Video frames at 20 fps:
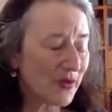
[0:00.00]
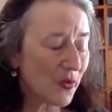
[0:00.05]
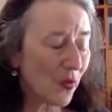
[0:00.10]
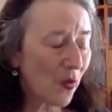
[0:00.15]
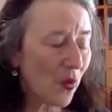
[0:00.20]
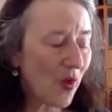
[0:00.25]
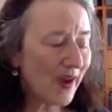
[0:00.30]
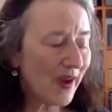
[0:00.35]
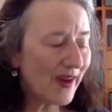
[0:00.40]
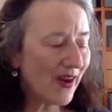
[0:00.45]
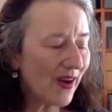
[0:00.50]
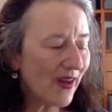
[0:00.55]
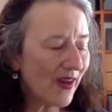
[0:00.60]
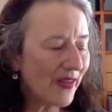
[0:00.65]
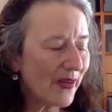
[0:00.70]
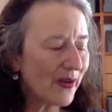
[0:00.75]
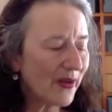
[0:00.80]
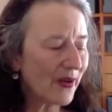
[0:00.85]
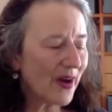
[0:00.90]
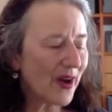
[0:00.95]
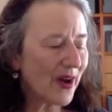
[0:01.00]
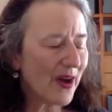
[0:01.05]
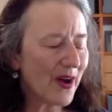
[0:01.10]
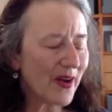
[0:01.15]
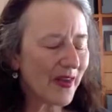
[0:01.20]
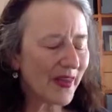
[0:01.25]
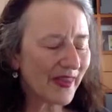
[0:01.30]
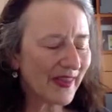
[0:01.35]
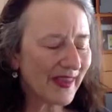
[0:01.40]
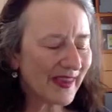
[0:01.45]
One other
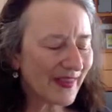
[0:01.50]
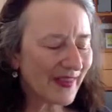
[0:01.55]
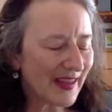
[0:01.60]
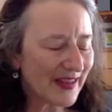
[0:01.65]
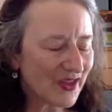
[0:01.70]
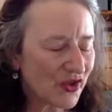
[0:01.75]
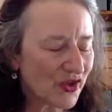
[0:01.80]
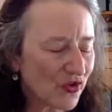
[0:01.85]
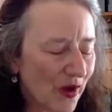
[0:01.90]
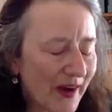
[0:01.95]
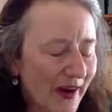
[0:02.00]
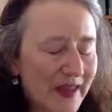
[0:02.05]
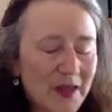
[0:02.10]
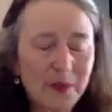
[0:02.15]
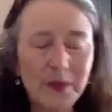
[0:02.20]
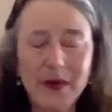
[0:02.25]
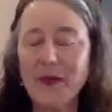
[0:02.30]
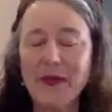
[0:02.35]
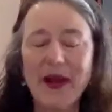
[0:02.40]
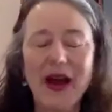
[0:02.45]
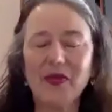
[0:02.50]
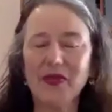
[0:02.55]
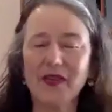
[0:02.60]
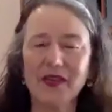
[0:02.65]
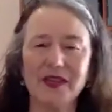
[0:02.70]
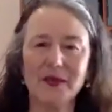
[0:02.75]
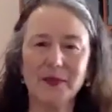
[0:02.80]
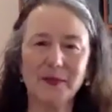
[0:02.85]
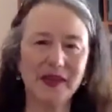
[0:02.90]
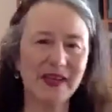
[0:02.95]
thing that strikes me about
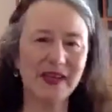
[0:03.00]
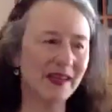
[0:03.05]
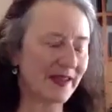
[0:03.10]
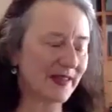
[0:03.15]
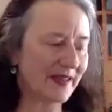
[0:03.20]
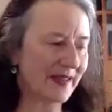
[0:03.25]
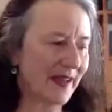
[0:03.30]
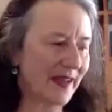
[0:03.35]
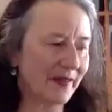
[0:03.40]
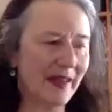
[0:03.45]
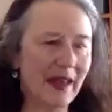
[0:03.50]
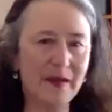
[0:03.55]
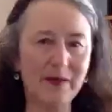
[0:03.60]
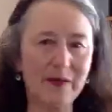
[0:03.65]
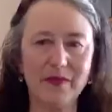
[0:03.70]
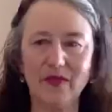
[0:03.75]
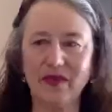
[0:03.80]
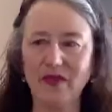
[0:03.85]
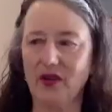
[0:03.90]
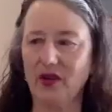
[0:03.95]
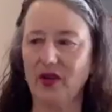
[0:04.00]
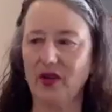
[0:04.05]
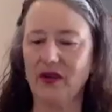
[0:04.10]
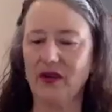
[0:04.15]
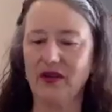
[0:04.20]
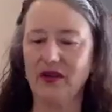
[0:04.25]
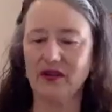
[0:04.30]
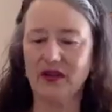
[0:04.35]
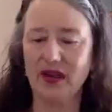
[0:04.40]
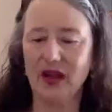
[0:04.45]
this piece
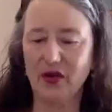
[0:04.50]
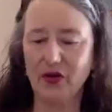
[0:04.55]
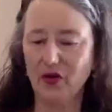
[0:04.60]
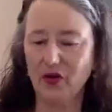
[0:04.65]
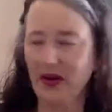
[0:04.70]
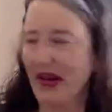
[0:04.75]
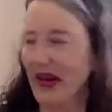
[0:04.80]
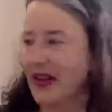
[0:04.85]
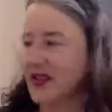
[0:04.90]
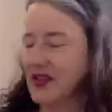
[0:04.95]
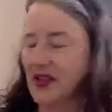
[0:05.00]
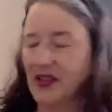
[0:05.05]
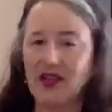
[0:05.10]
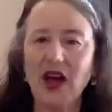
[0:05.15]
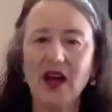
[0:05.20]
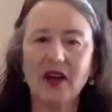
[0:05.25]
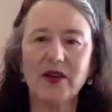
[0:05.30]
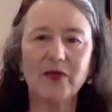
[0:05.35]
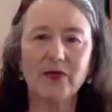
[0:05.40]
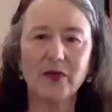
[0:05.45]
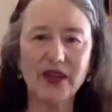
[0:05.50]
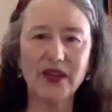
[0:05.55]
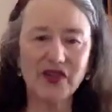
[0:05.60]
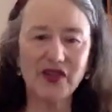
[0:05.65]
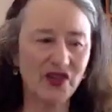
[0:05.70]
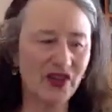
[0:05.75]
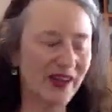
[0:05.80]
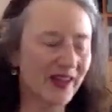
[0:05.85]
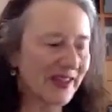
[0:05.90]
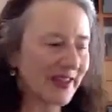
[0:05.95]
that creates a lot of
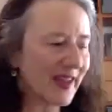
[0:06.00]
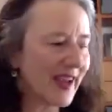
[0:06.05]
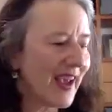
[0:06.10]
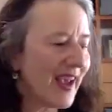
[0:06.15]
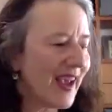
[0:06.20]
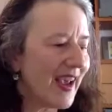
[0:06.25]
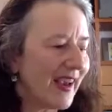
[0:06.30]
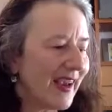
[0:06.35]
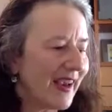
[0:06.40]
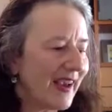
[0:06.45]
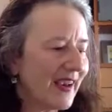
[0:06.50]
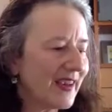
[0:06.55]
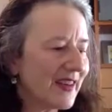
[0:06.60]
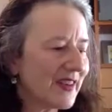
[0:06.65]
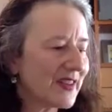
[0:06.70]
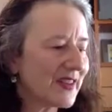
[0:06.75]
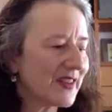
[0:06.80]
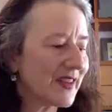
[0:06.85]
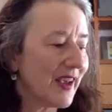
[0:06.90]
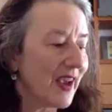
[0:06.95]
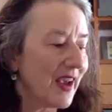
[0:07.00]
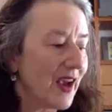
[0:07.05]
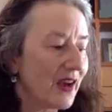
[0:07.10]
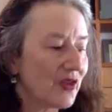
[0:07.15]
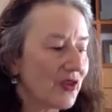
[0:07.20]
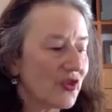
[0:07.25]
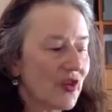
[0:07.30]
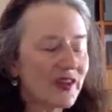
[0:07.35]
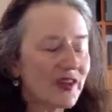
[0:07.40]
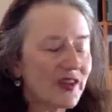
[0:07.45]
richness is
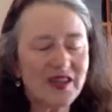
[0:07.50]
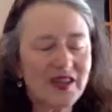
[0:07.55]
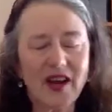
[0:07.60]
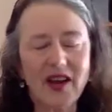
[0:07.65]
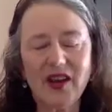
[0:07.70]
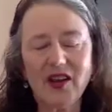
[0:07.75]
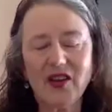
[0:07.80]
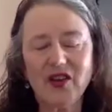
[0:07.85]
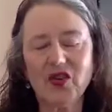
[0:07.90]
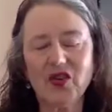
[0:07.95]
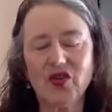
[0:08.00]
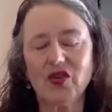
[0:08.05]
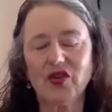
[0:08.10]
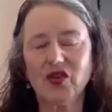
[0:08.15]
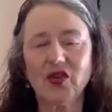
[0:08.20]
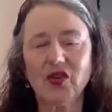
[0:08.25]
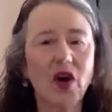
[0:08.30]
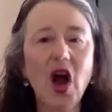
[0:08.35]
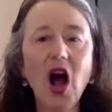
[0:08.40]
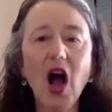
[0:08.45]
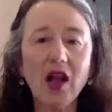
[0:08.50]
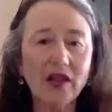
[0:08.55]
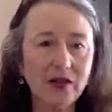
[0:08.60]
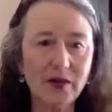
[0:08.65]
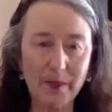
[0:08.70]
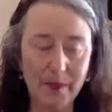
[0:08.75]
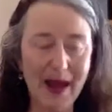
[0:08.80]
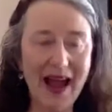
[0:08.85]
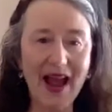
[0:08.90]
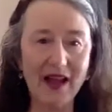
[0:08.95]
just your color
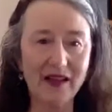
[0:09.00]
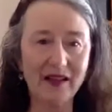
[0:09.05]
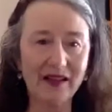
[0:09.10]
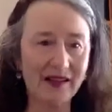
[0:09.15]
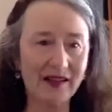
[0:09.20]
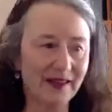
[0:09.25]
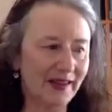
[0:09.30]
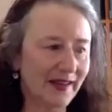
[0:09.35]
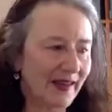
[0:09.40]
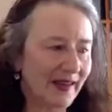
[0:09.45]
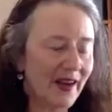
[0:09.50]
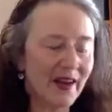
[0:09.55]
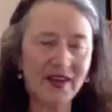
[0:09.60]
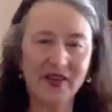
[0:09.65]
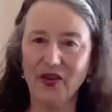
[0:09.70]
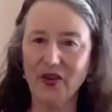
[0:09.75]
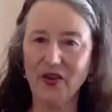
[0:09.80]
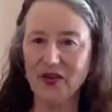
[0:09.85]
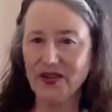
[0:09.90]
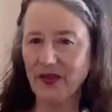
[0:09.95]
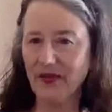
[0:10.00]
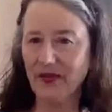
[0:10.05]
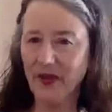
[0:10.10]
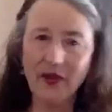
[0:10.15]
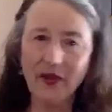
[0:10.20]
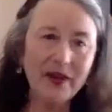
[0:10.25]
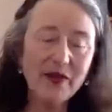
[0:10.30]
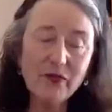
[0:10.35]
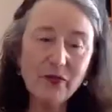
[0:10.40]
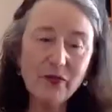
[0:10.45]
palette. There's a
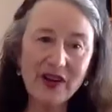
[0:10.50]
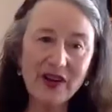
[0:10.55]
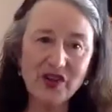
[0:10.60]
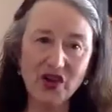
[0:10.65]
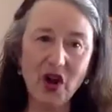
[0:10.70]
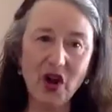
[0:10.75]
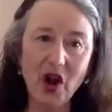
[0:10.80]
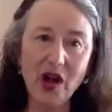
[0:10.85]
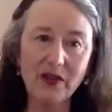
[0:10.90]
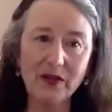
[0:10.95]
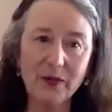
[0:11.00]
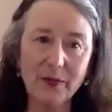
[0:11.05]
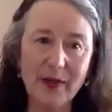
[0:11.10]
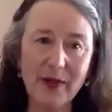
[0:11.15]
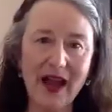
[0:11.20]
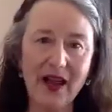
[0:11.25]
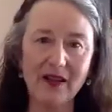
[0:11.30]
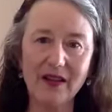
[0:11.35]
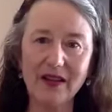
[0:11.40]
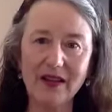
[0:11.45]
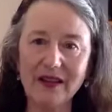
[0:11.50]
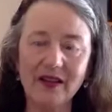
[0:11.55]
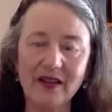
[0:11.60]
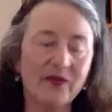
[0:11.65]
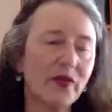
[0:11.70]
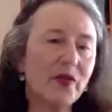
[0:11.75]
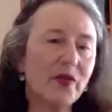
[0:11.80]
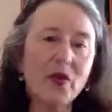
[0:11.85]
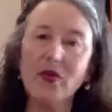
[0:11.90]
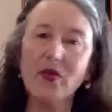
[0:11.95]
very rich color palette,
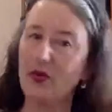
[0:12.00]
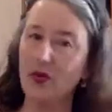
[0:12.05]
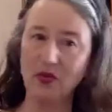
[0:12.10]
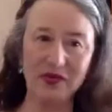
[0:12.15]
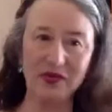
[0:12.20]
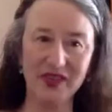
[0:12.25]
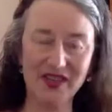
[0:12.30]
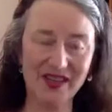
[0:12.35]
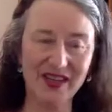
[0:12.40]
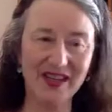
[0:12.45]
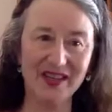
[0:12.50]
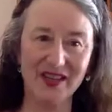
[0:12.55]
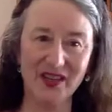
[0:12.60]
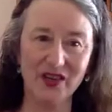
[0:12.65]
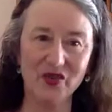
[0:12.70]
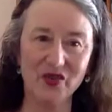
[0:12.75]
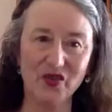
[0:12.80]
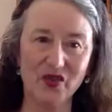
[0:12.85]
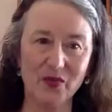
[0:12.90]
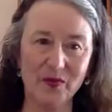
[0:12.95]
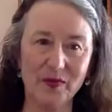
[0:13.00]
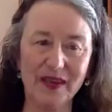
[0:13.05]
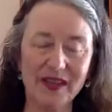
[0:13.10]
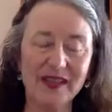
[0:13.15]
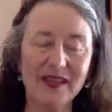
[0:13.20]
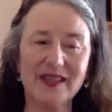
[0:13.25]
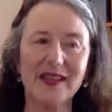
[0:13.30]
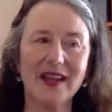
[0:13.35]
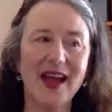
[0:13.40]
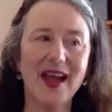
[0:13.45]
even though there are only 6
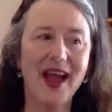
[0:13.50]
instruments.